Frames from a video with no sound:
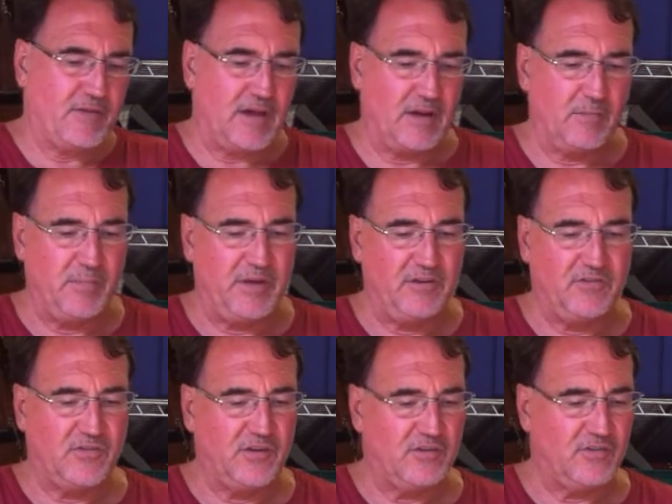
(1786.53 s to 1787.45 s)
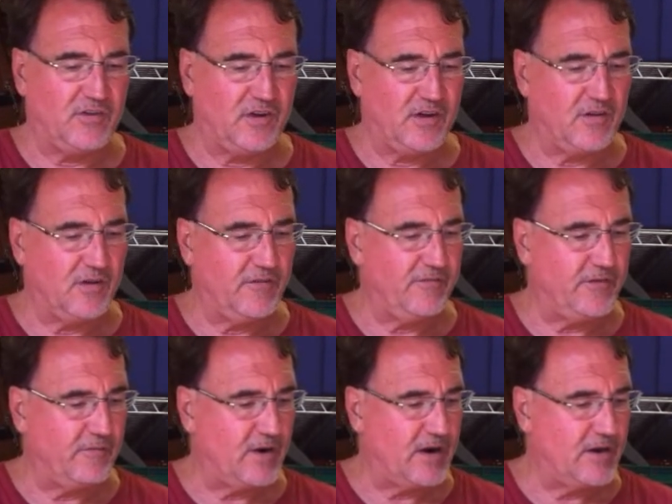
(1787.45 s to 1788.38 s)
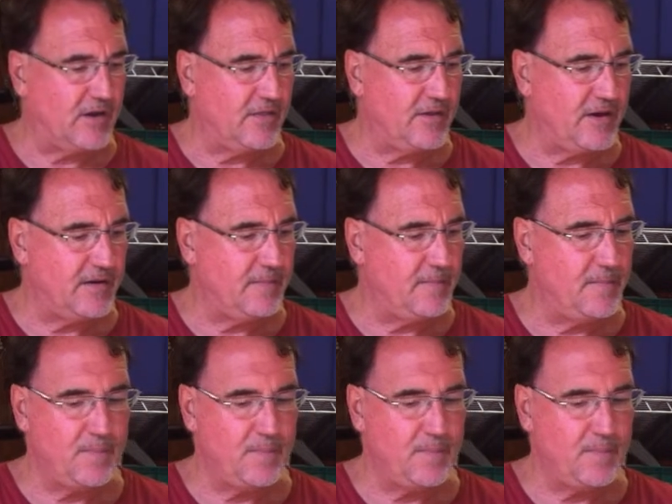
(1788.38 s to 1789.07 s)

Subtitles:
cut a piece that's going to fit right on there,